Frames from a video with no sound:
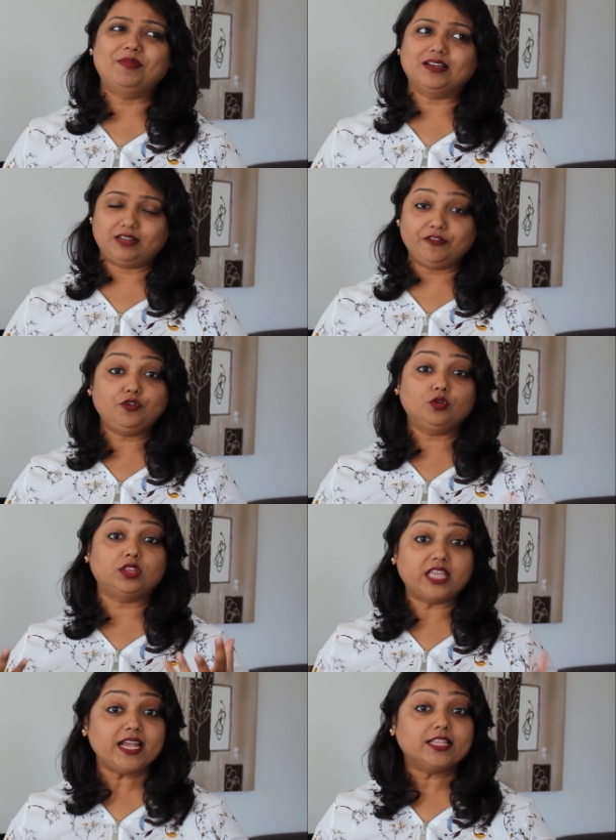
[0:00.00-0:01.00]
but if
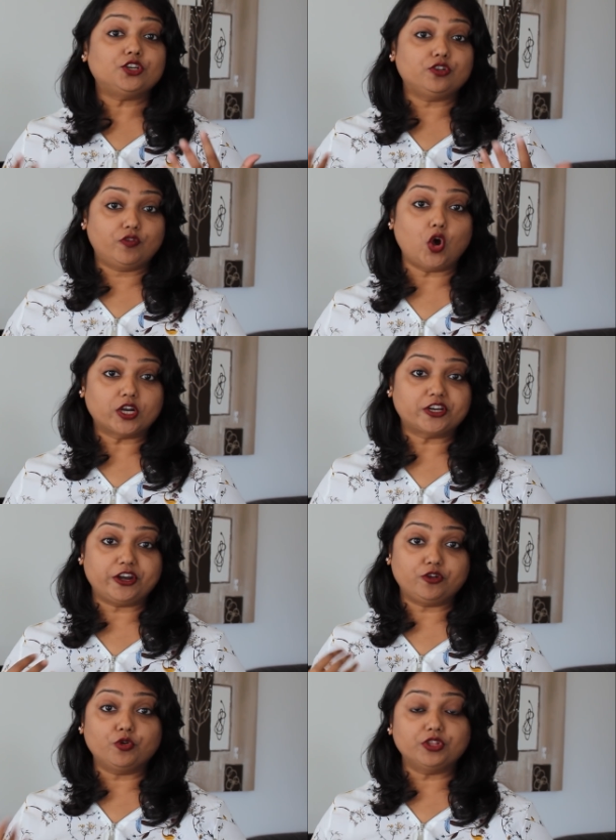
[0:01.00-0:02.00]
you think that you've got
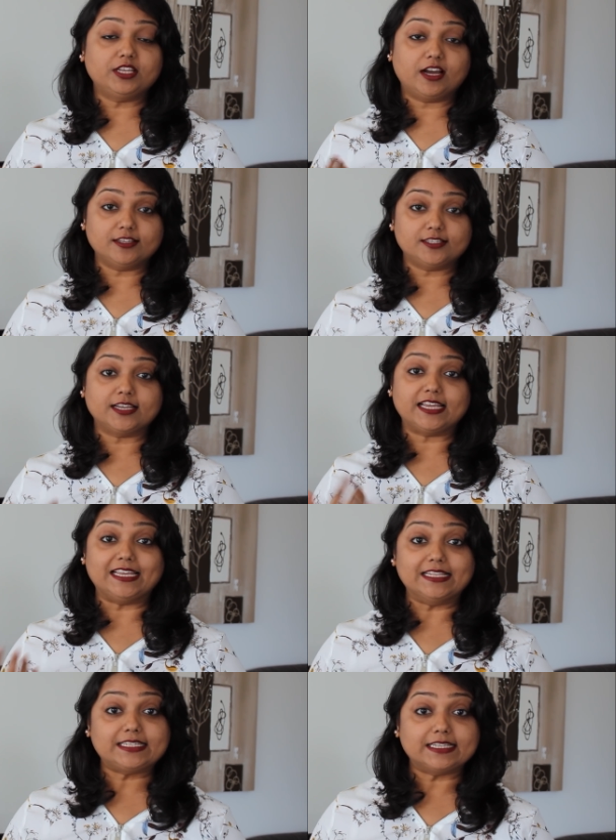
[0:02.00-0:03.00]
it and you don't know the answer
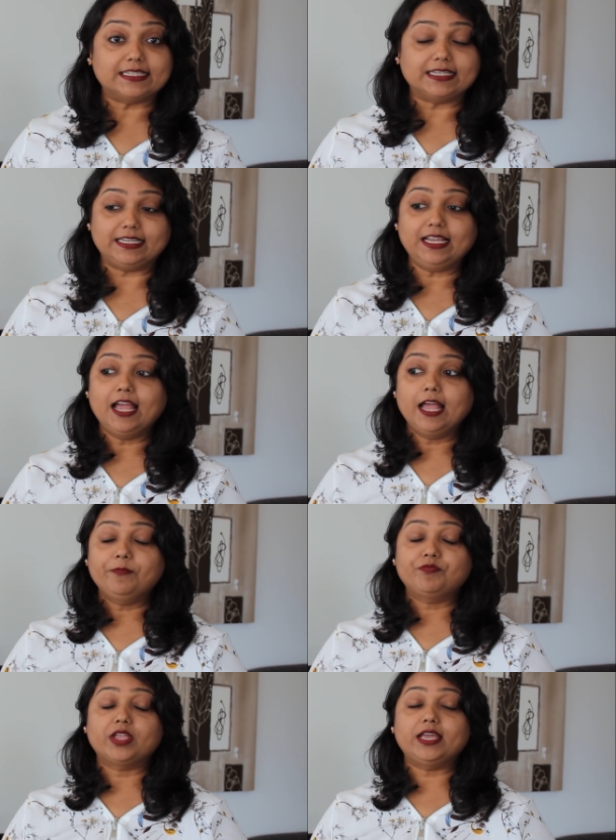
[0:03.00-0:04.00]
instantly,
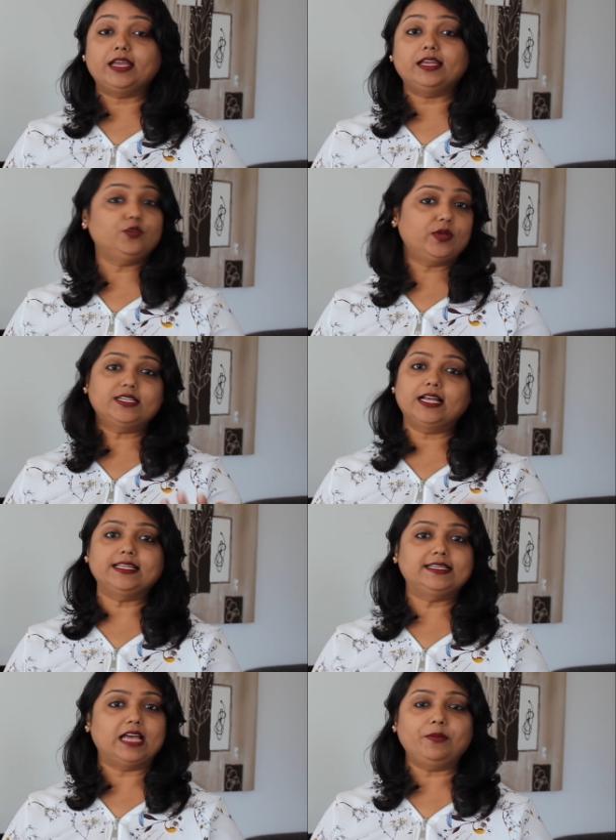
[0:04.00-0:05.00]
you can
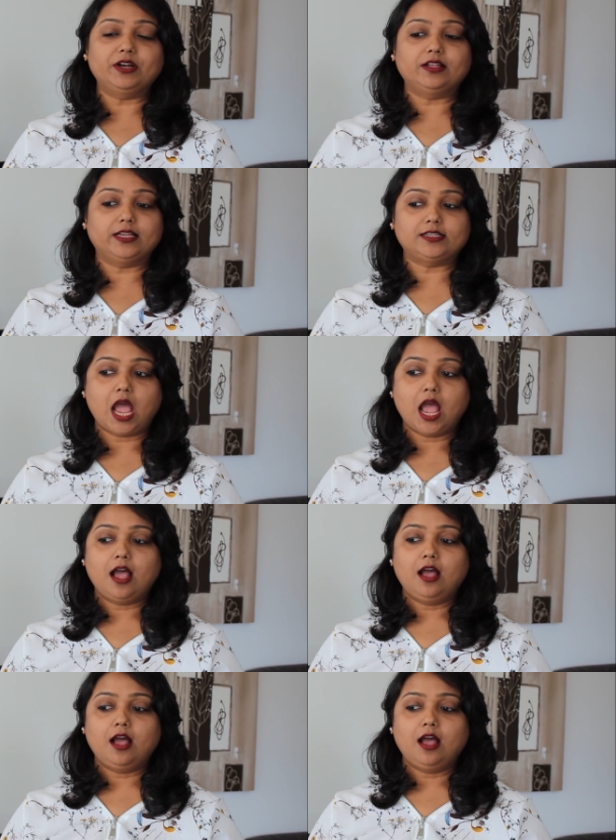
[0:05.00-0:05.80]
tell the examiner that,